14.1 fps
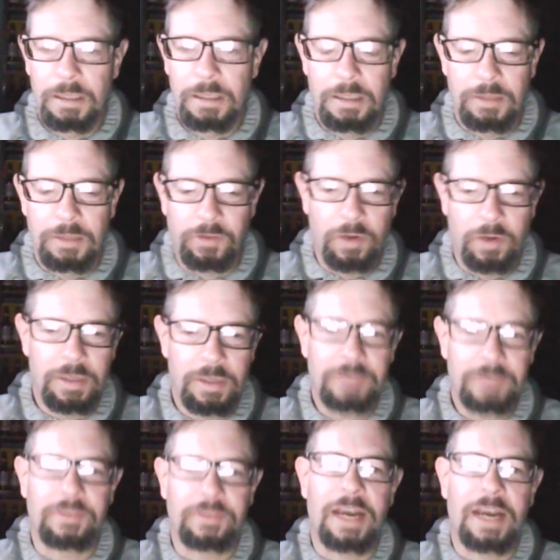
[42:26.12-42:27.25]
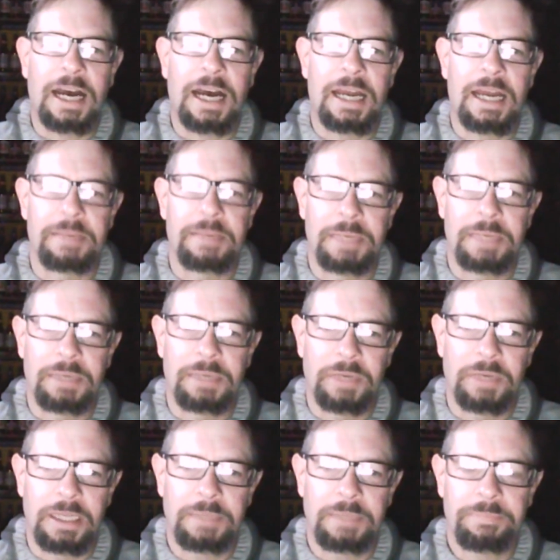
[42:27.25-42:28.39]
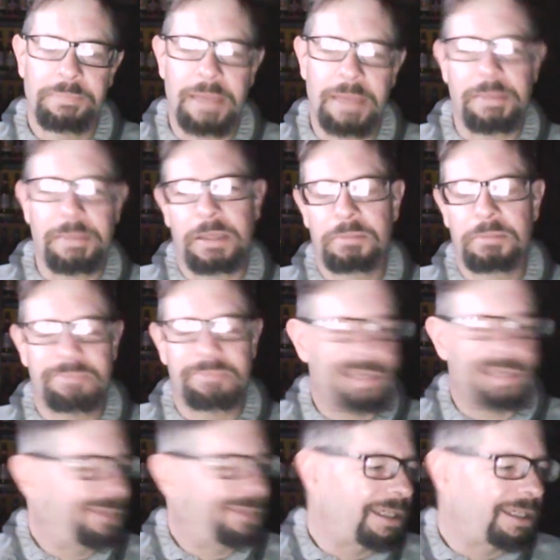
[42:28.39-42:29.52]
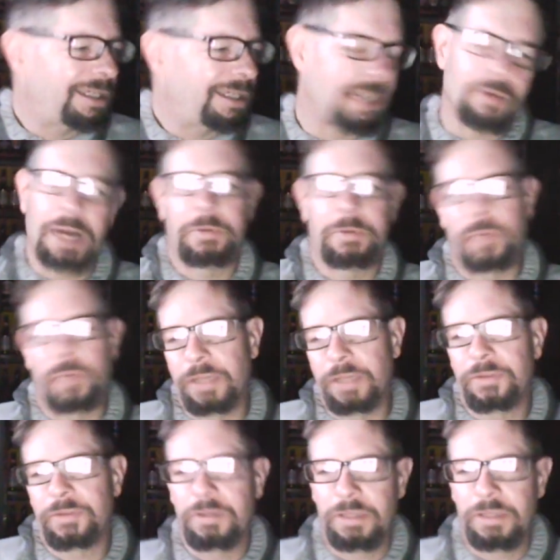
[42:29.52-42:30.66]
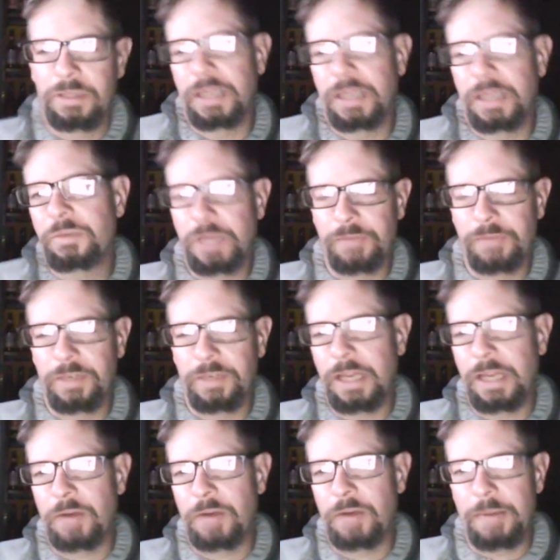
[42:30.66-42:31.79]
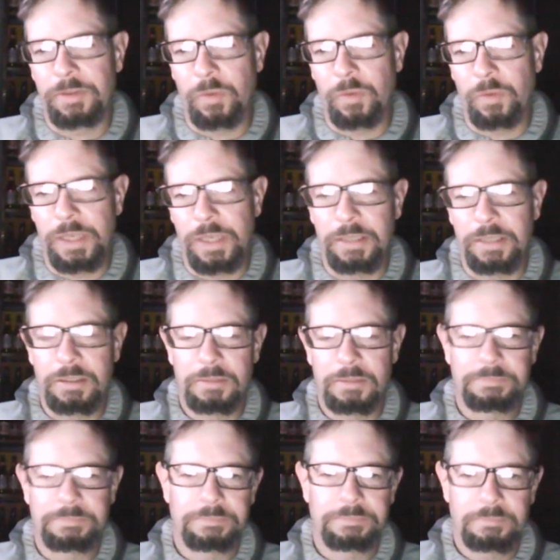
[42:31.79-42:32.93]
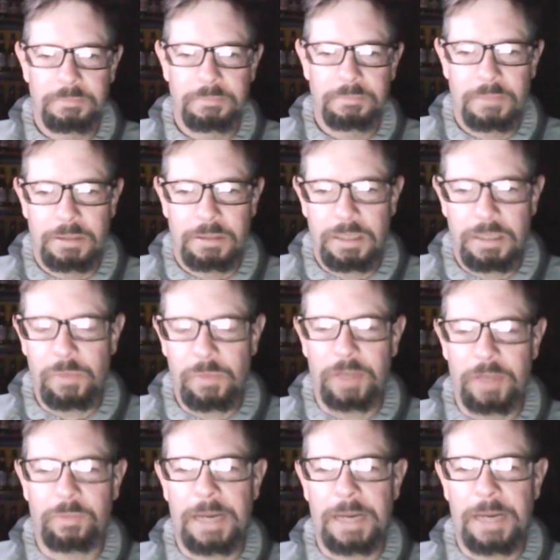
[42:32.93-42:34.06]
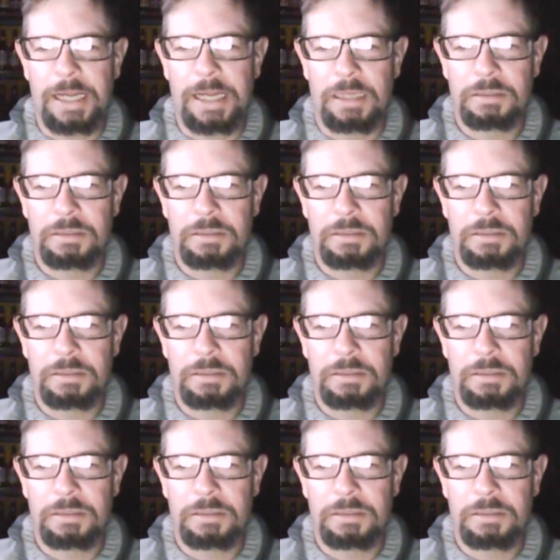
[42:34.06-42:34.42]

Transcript: So it's a tie. I mean, really, maybe maybe King Robert wins. Okay, we'll give King Robert the win. It wins by a